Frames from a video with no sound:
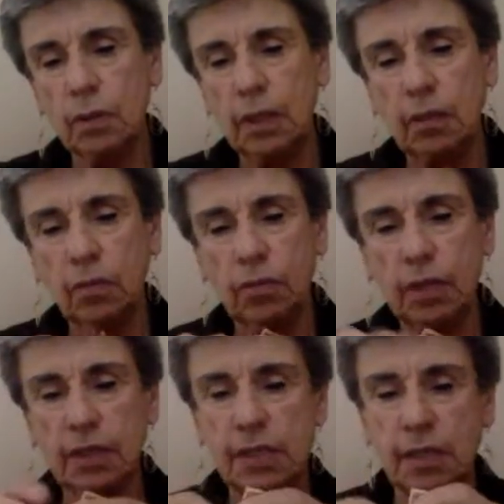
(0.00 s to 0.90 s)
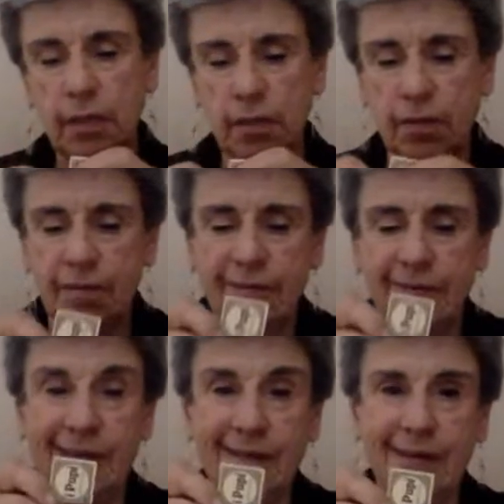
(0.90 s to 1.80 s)
I don't read Italian
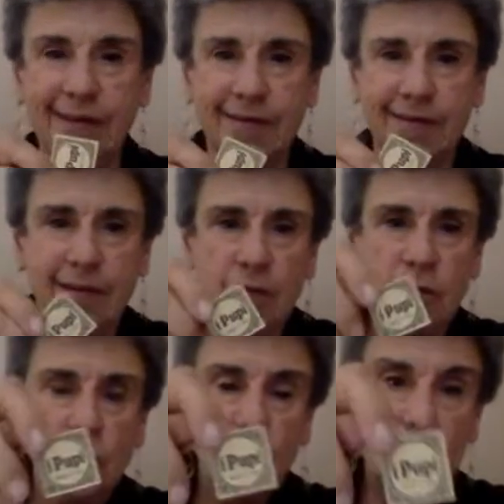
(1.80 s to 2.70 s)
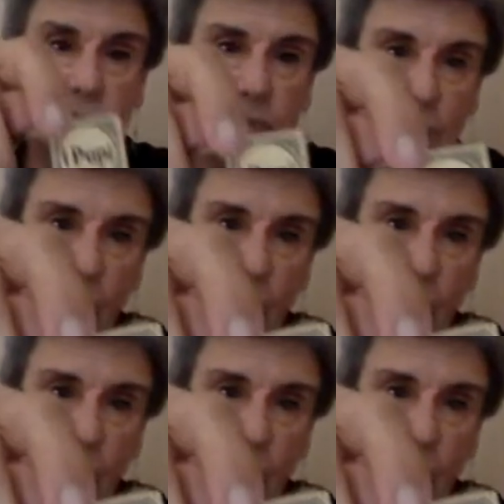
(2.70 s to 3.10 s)
yet. So